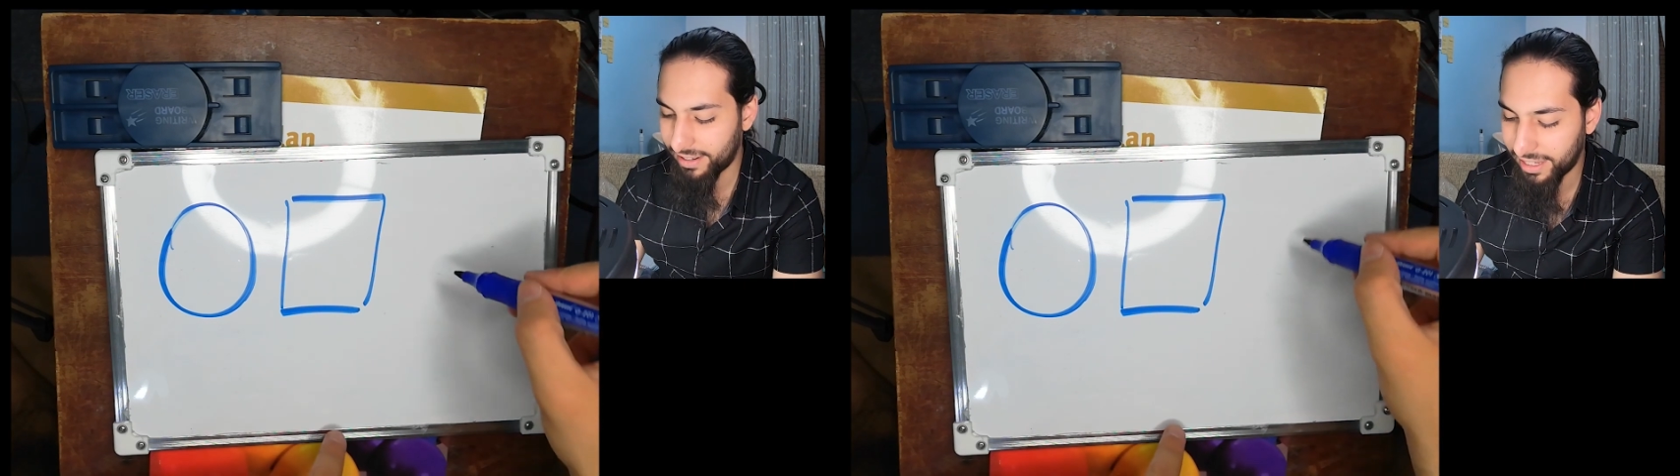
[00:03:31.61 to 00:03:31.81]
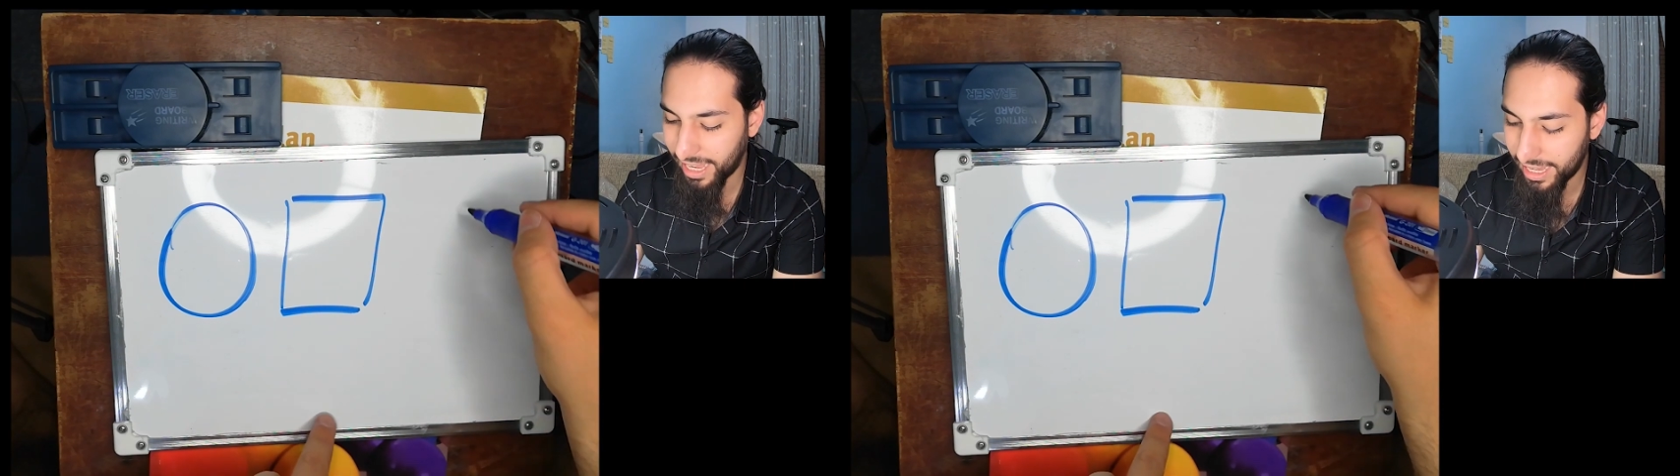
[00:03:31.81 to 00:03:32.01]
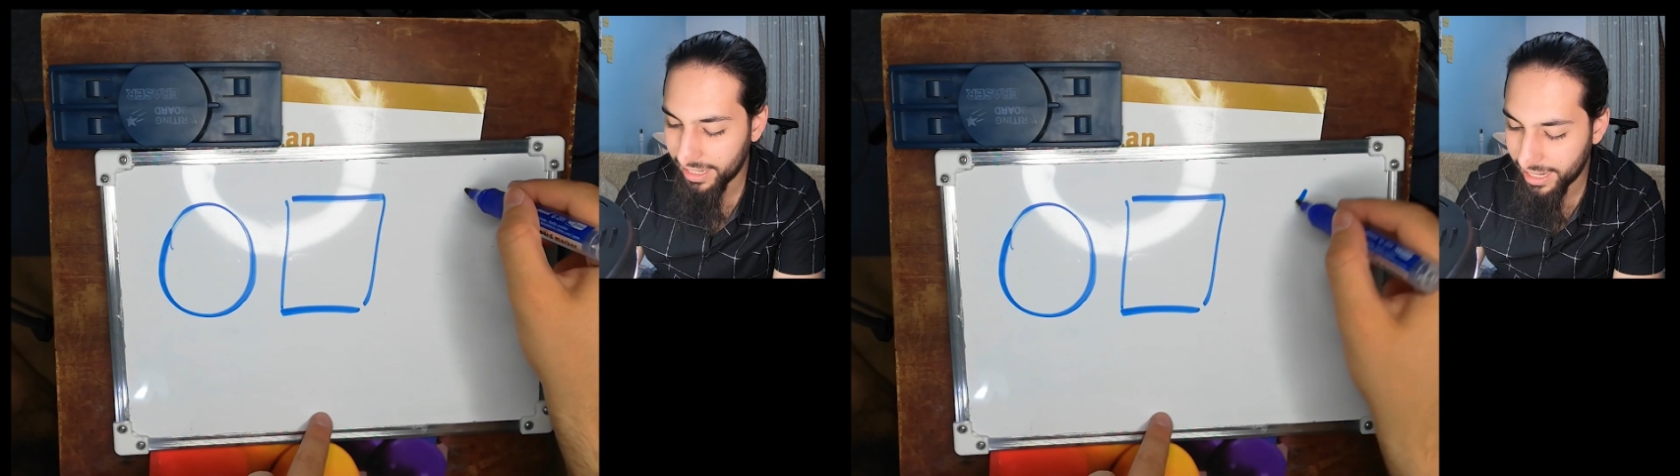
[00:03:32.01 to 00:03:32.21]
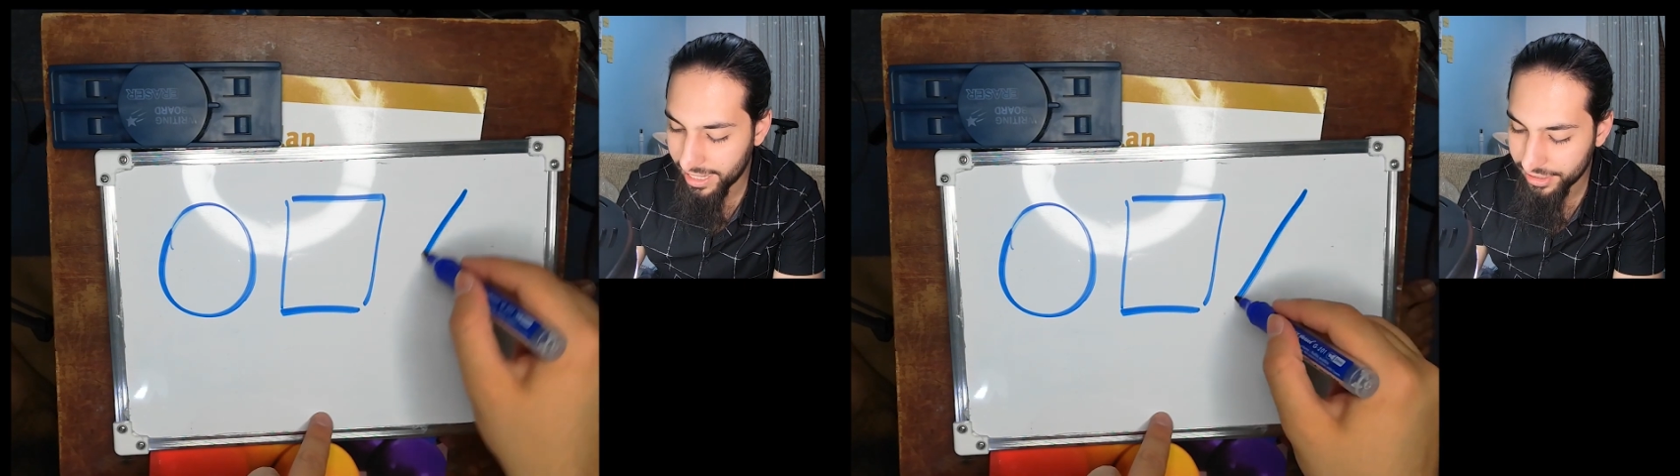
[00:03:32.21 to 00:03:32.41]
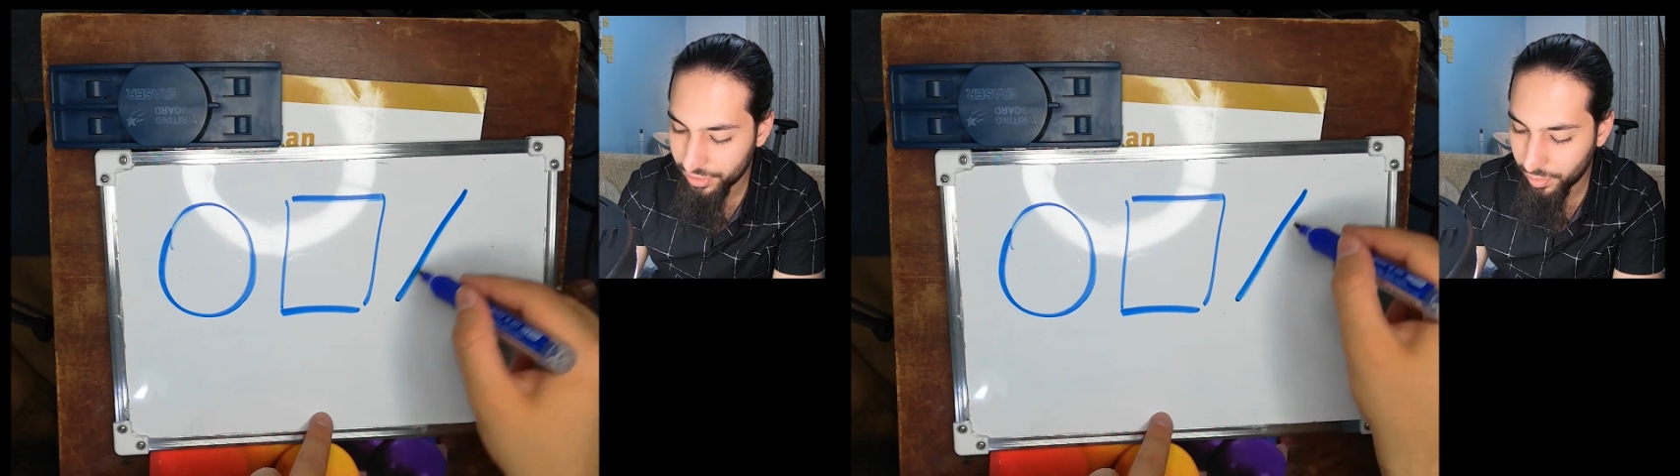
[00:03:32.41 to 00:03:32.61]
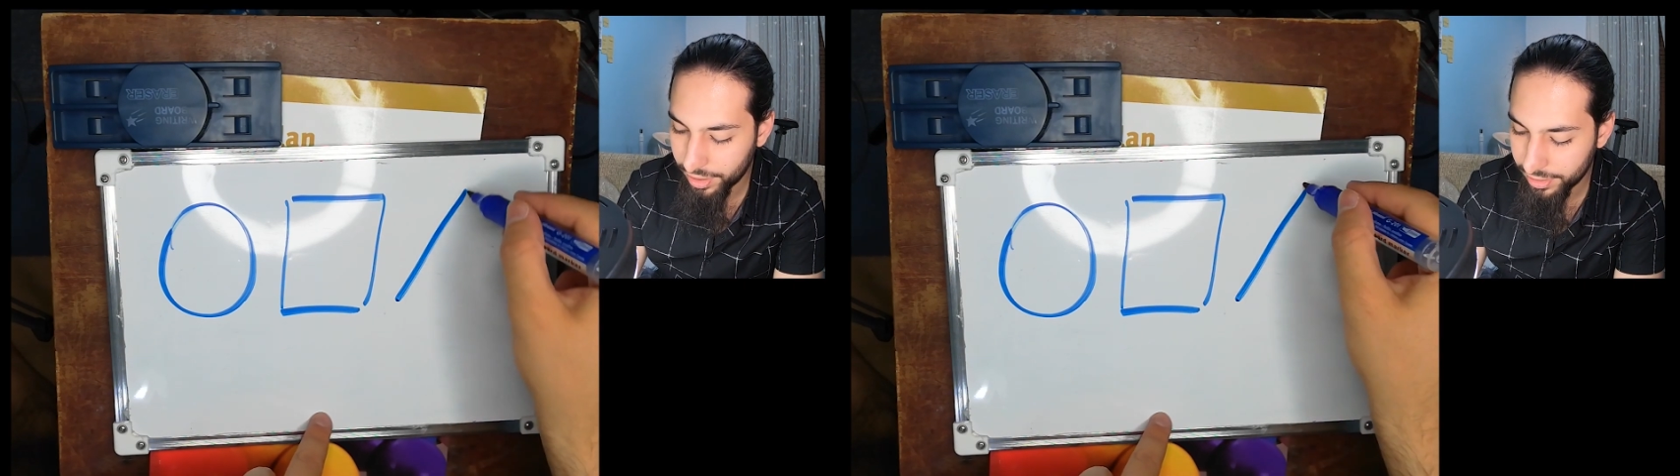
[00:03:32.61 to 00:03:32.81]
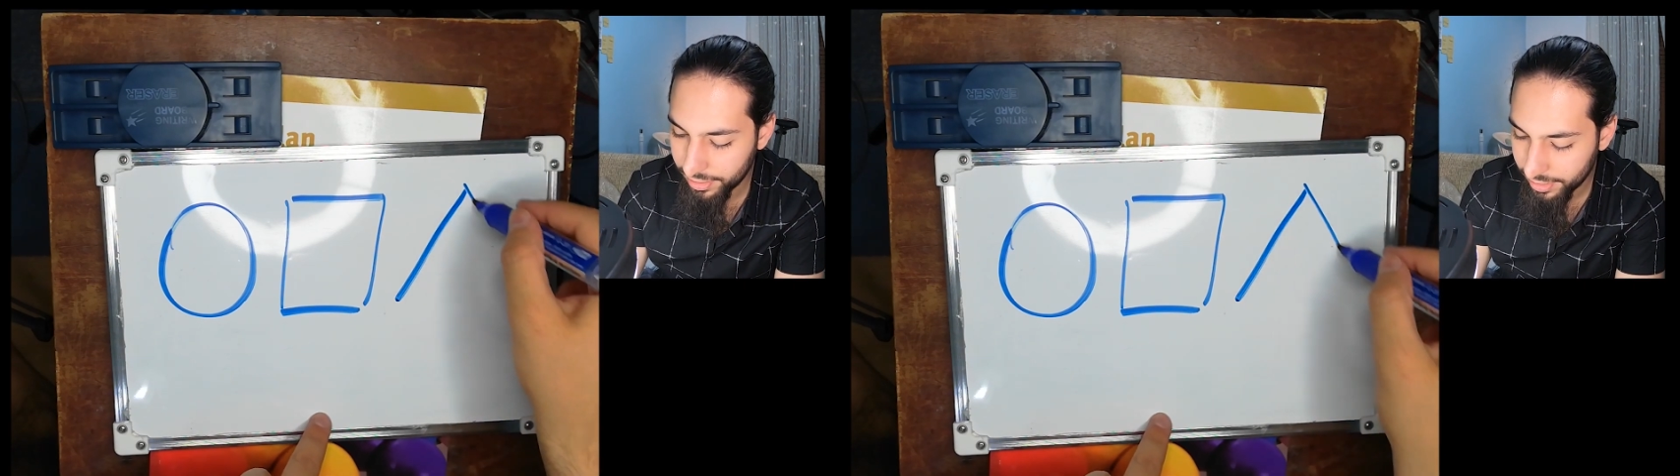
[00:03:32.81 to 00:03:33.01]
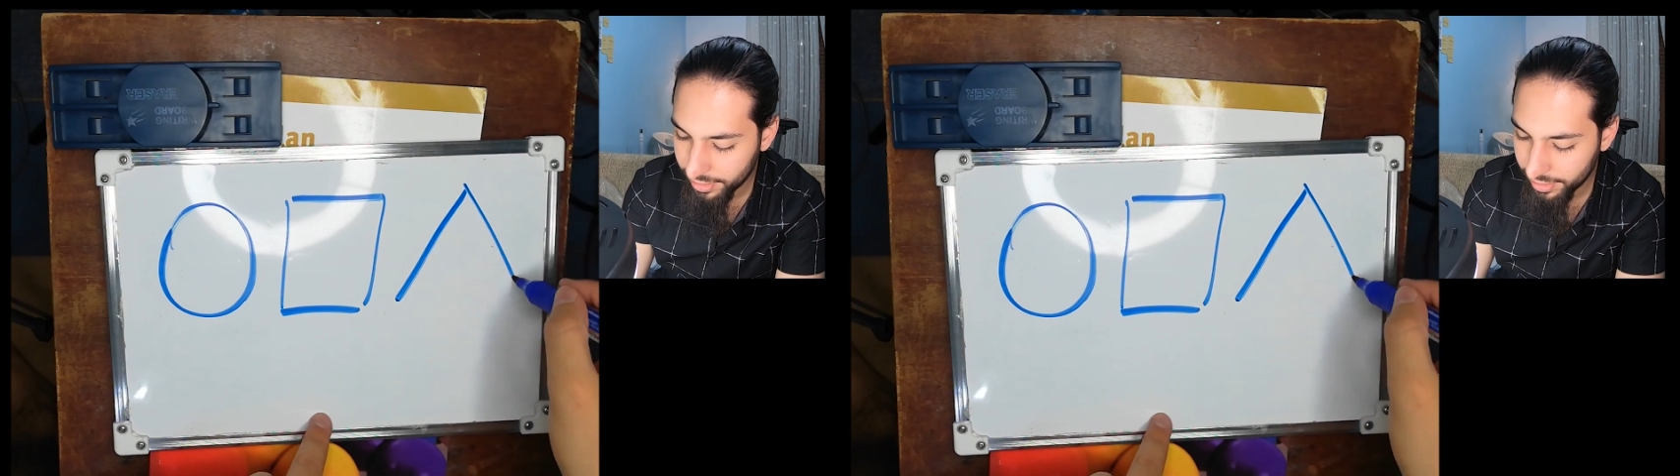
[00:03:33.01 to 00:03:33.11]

Okay, last one.